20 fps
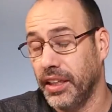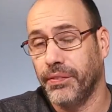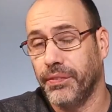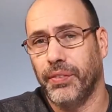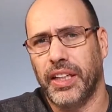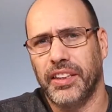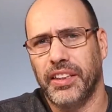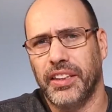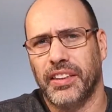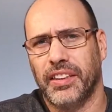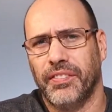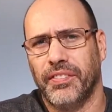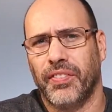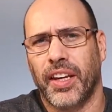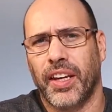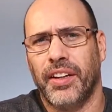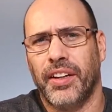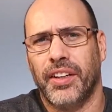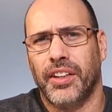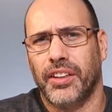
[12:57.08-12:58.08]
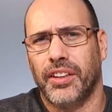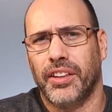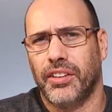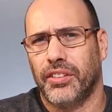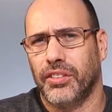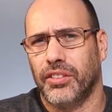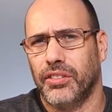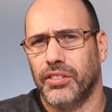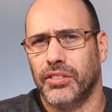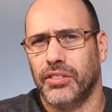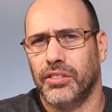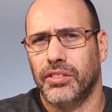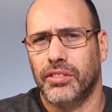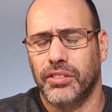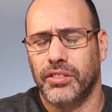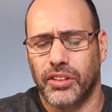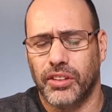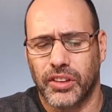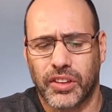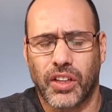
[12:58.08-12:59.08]
heat plate
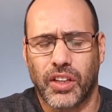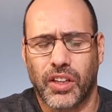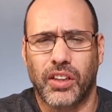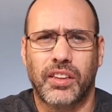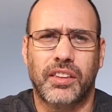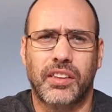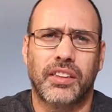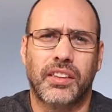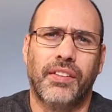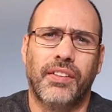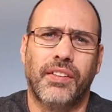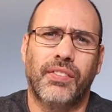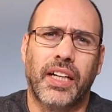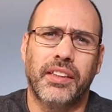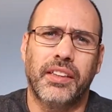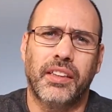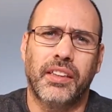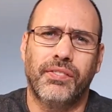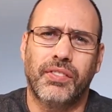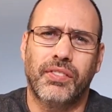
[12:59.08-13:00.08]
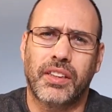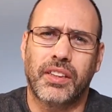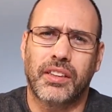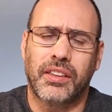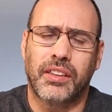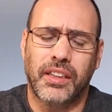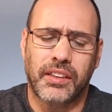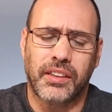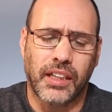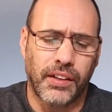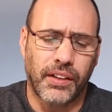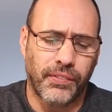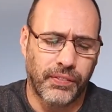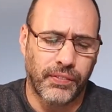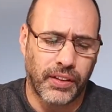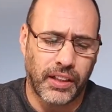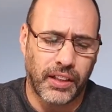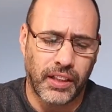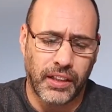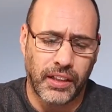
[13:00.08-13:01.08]
to solder some items that I
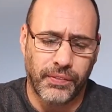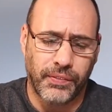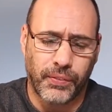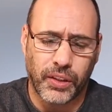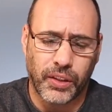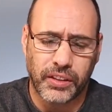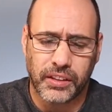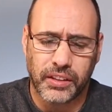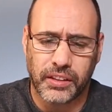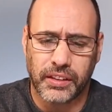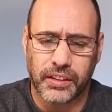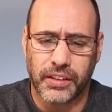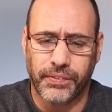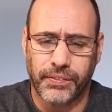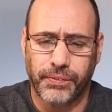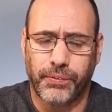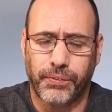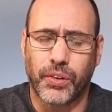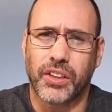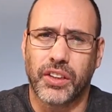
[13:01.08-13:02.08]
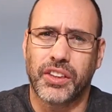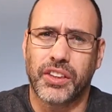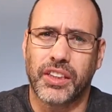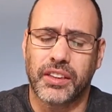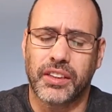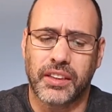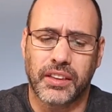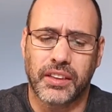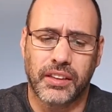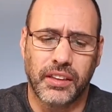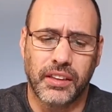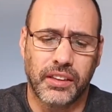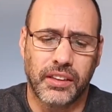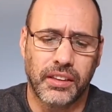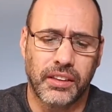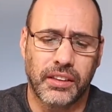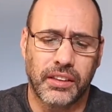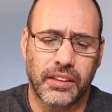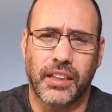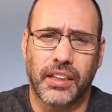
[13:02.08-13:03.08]
bought, some projects,
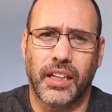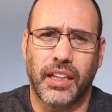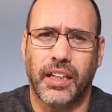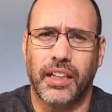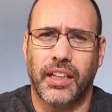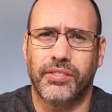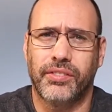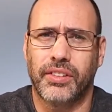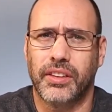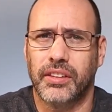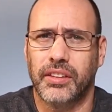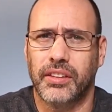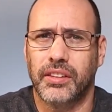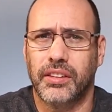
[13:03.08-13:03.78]
and I have